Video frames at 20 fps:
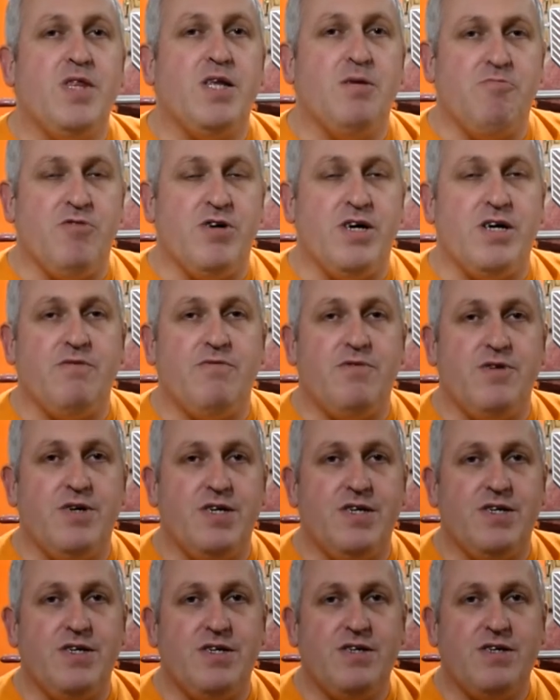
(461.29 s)
Brain
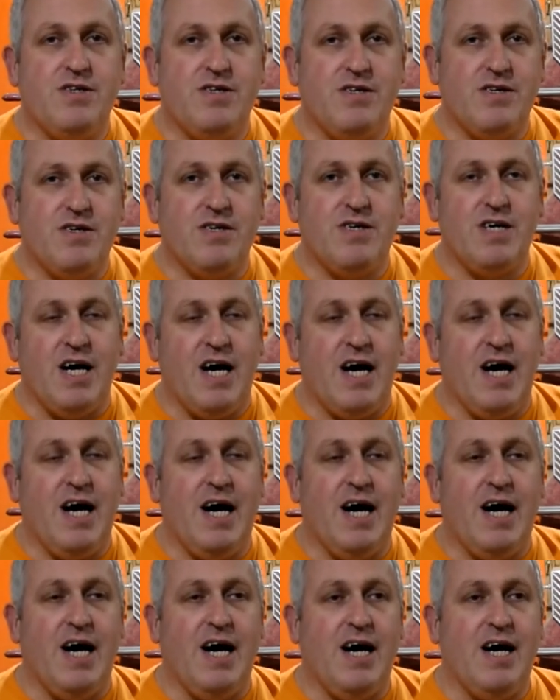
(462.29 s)
Fizz,
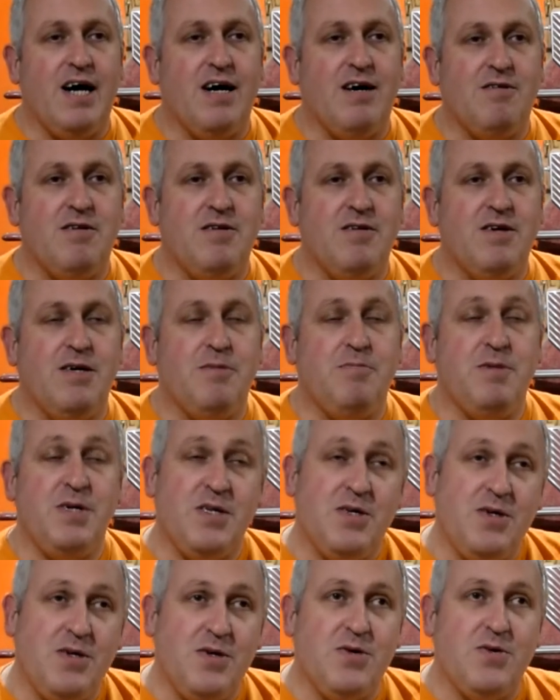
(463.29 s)
Hippie
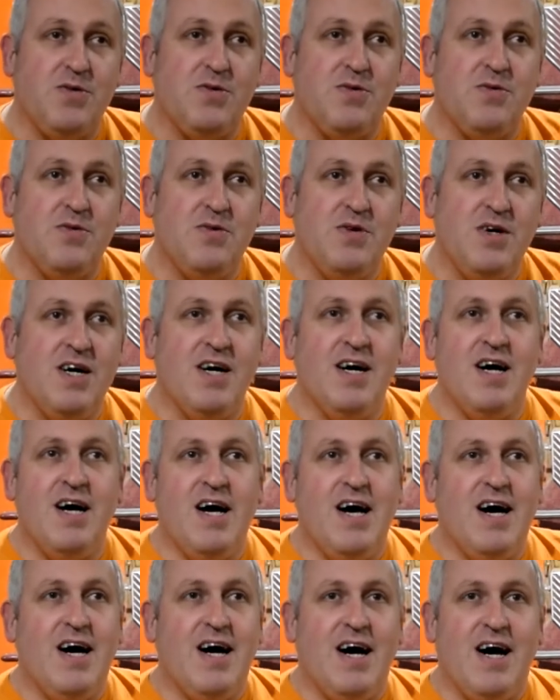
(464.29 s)
Needle.
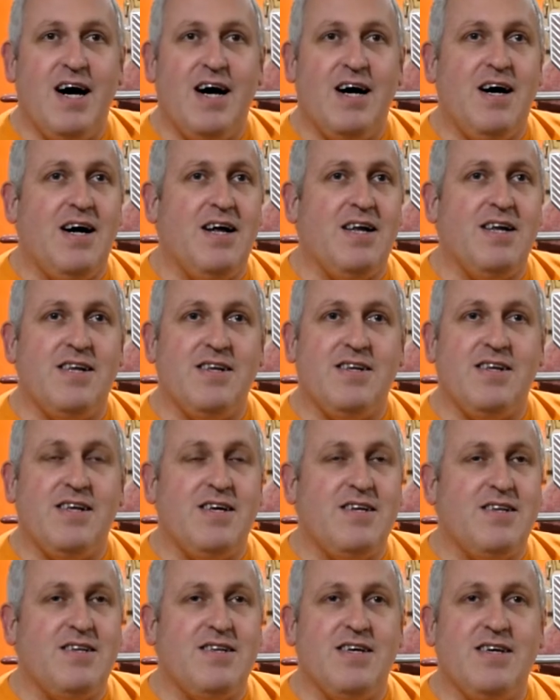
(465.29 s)

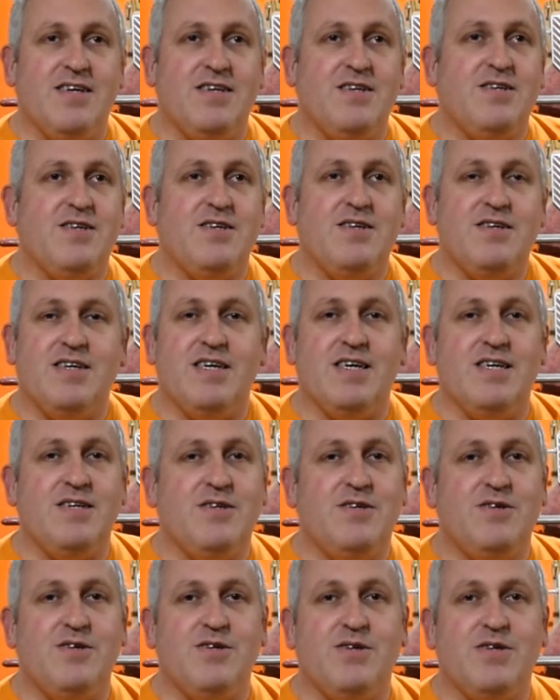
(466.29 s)
There's
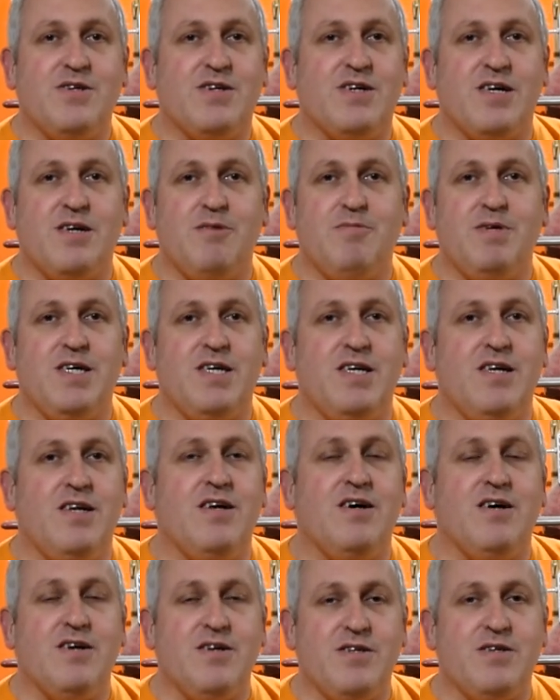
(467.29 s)
just going to be
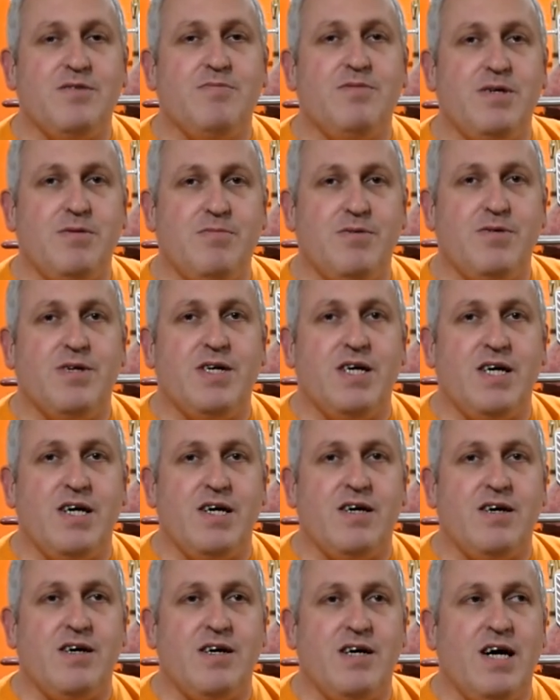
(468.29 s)
loads of people
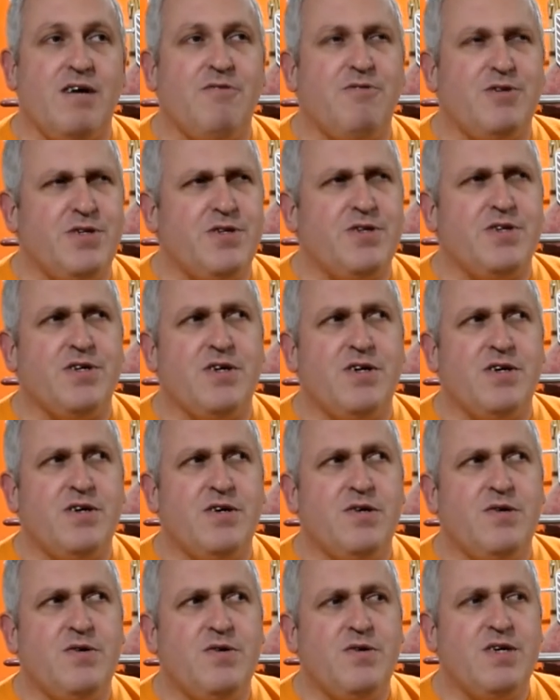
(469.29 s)
there. Average
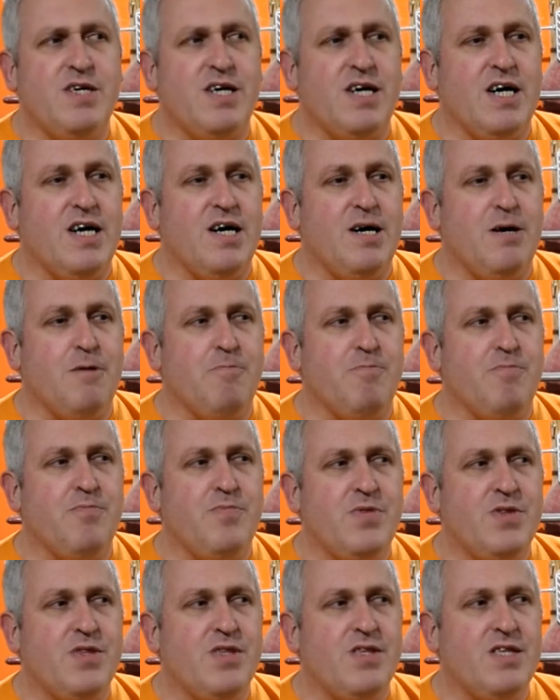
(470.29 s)
Joe,
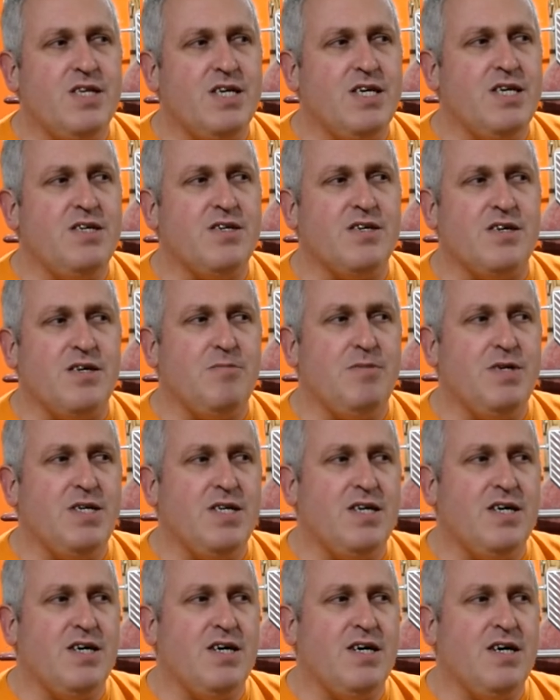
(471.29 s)
he's going to be
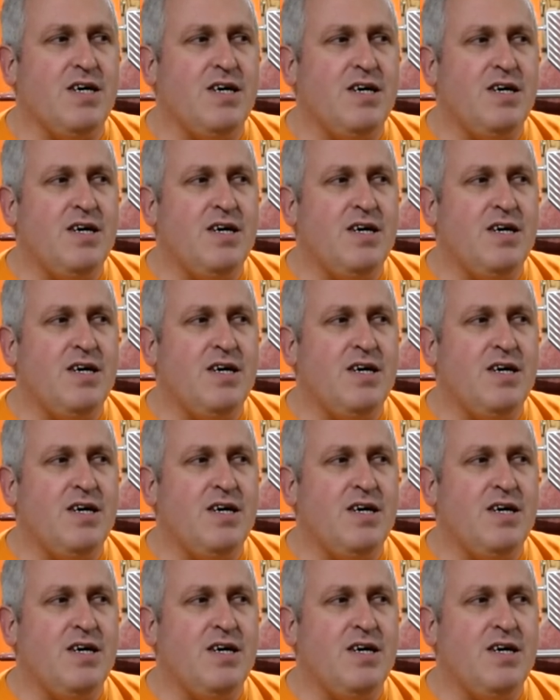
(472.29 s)
there.